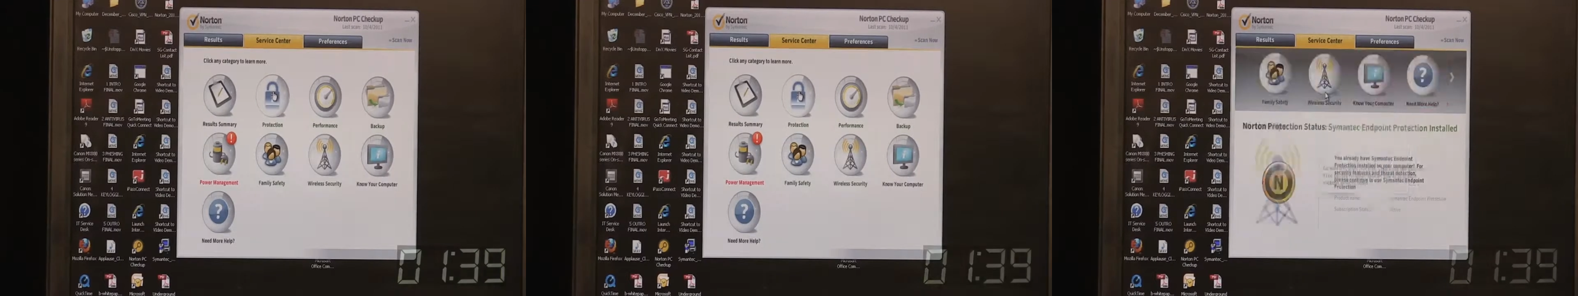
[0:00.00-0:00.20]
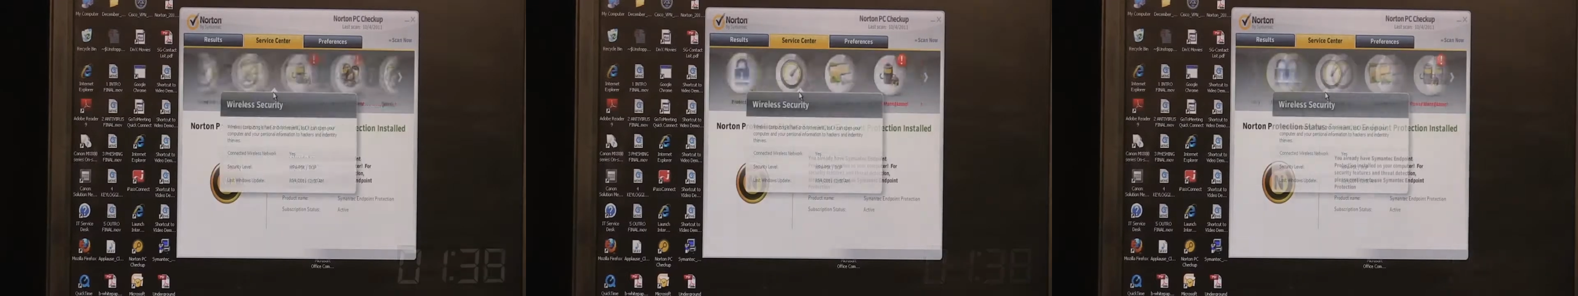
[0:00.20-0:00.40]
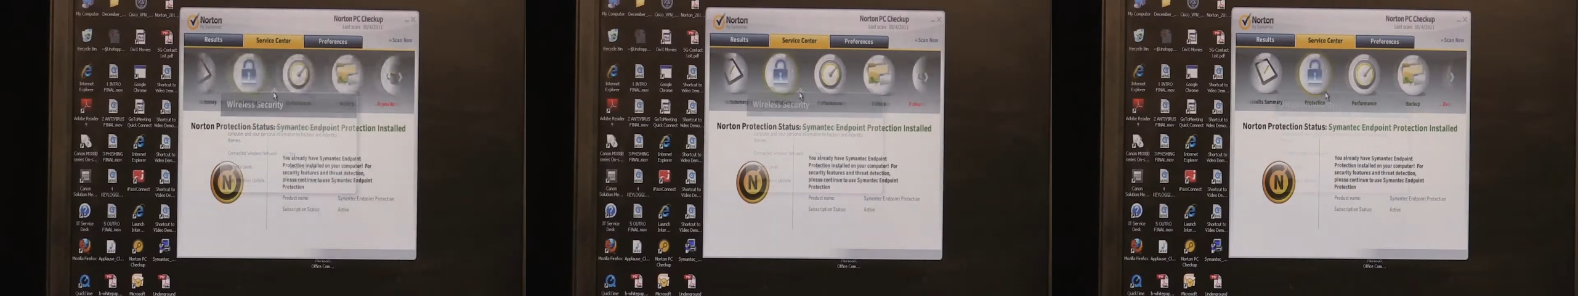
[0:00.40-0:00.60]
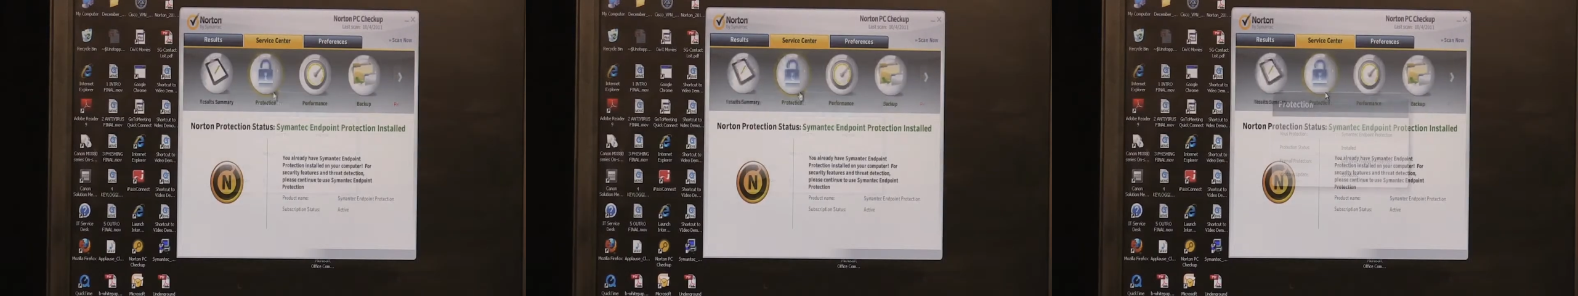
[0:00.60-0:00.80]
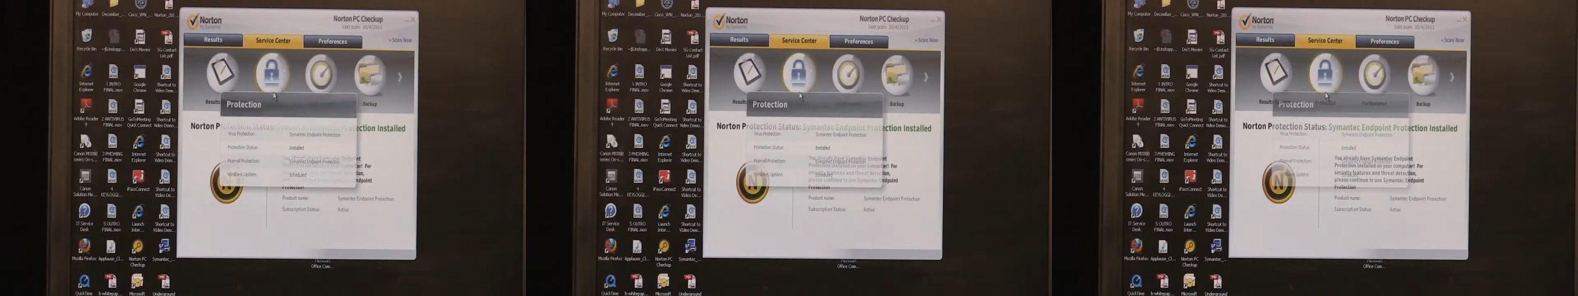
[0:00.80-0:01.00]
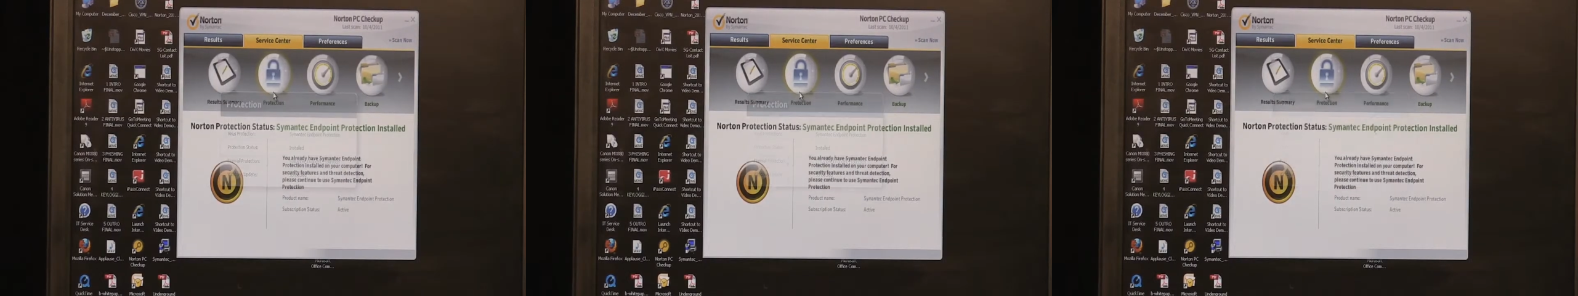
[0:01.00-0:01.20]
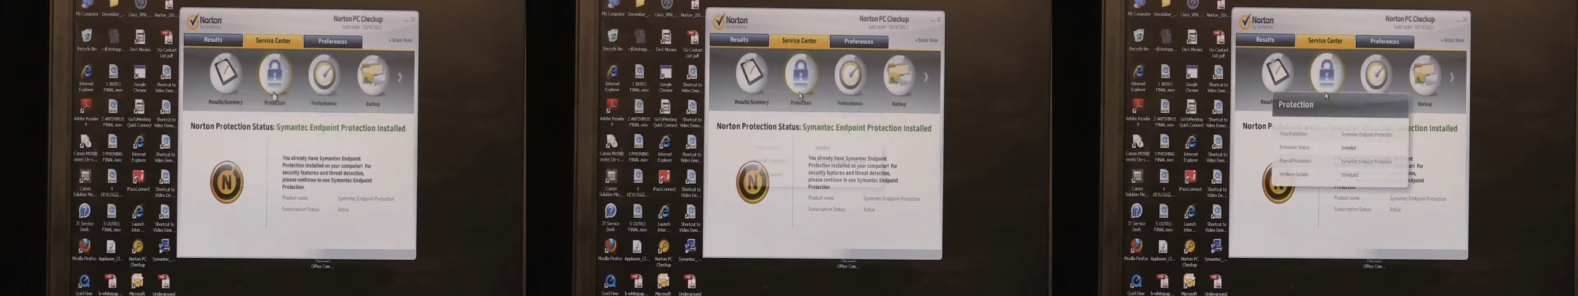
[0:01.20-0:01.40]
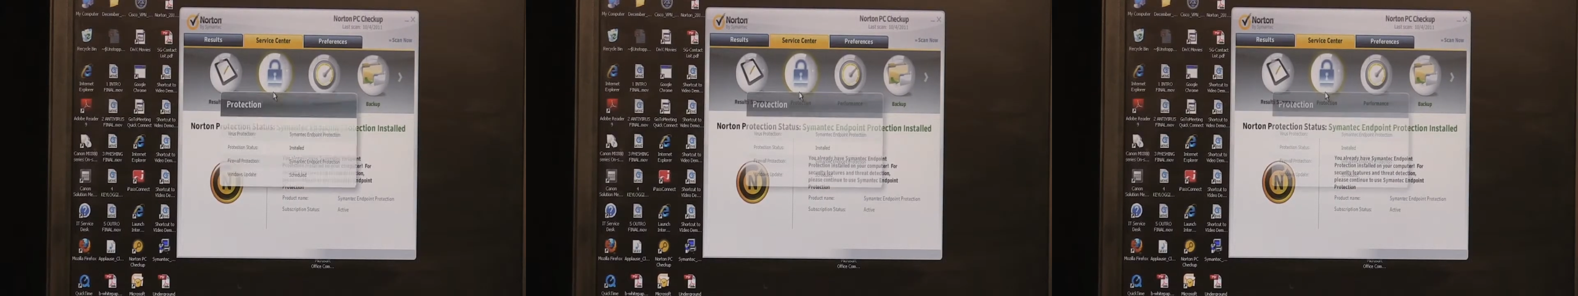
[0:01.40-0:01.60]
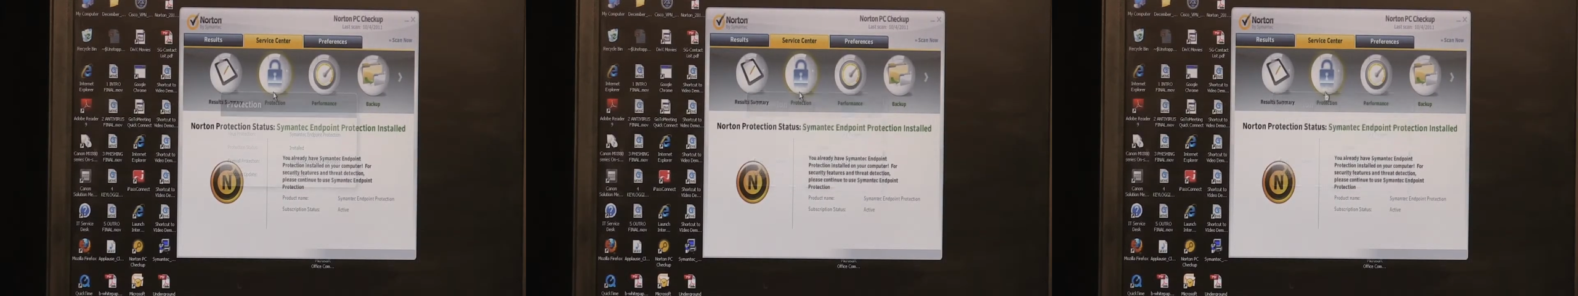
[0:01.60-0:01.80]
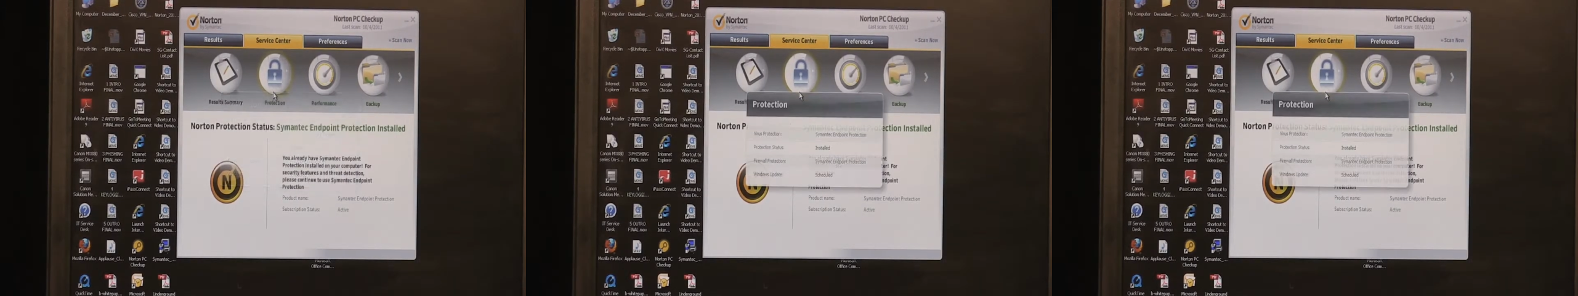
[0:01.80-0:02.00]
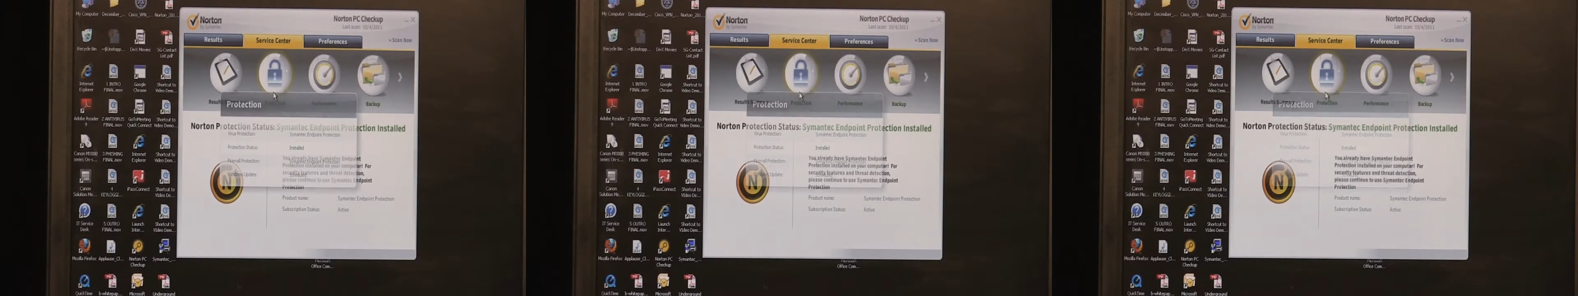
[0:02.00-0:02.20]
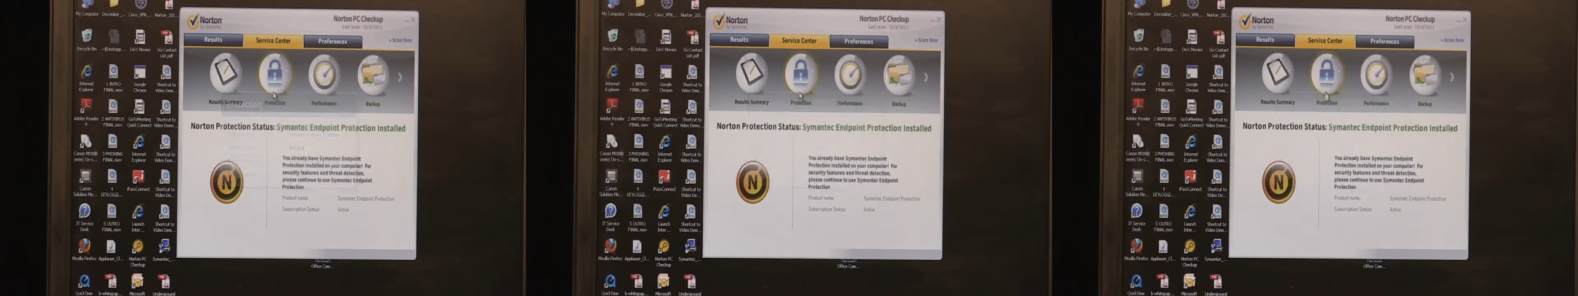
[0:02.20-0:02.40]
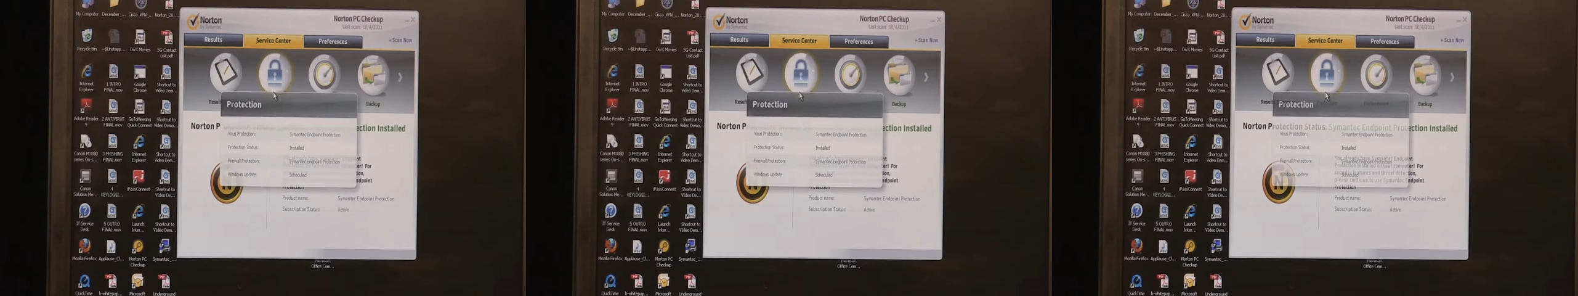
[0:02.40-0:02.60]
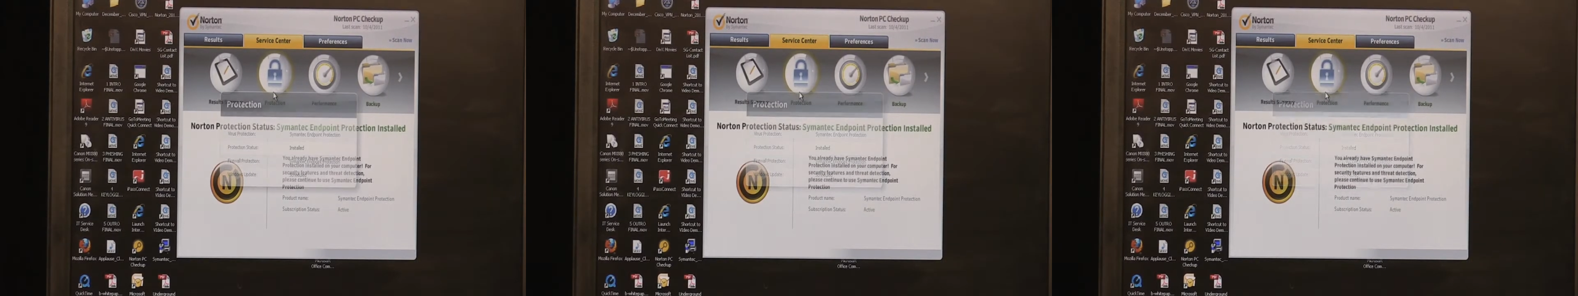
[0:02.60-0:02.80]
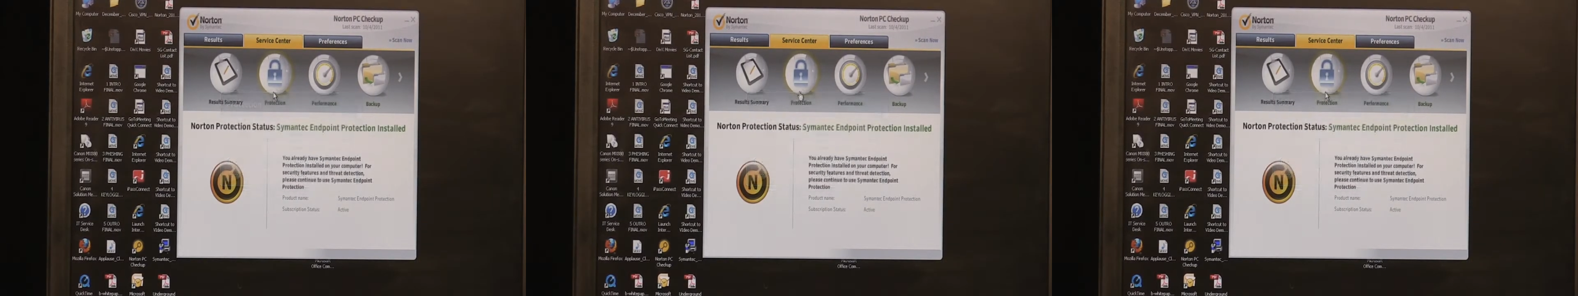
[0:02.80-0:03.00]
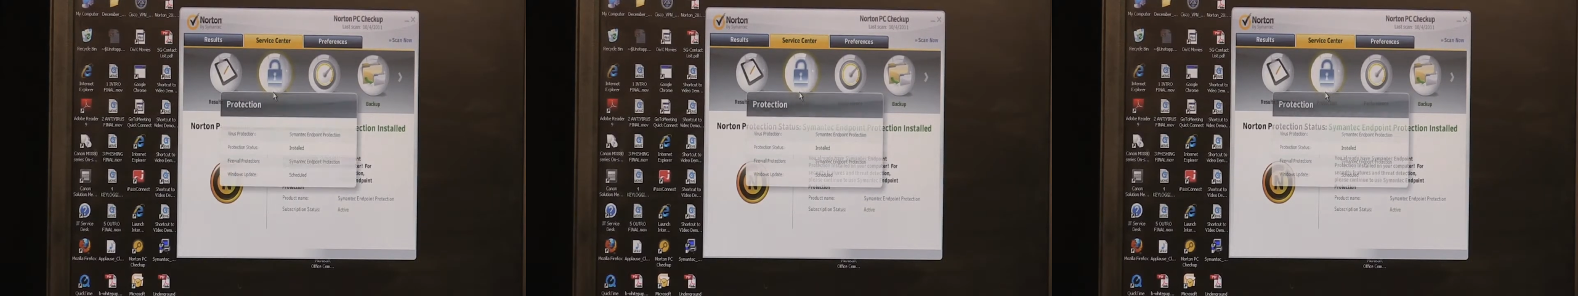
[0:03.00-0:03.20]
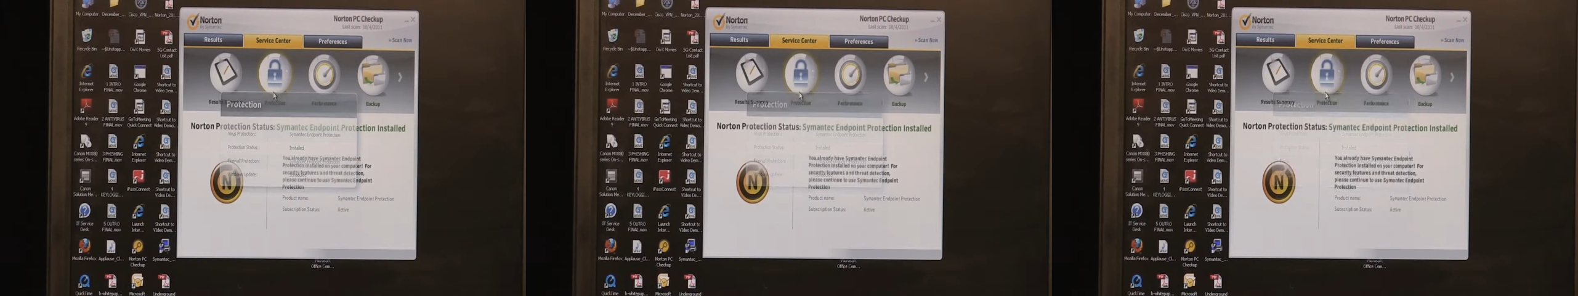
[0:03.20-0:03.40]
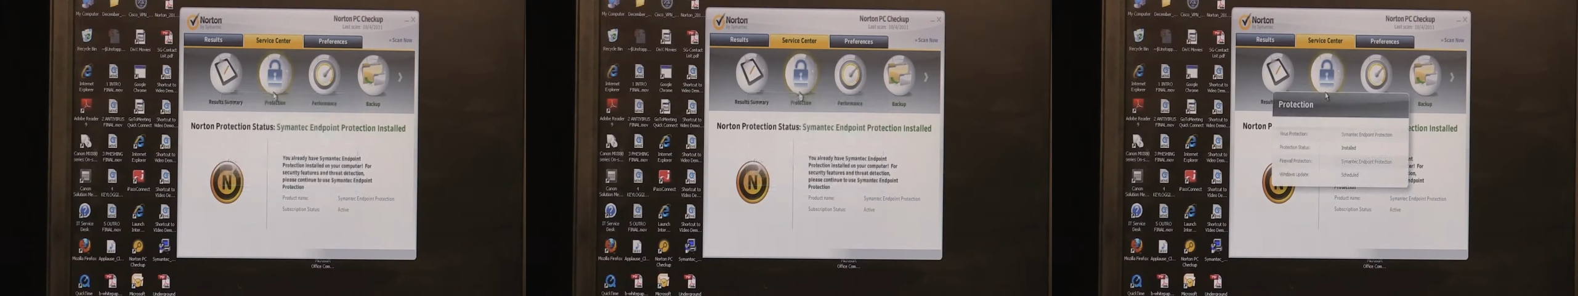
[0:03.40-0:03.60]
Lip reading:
Nobody's mouth can be seen.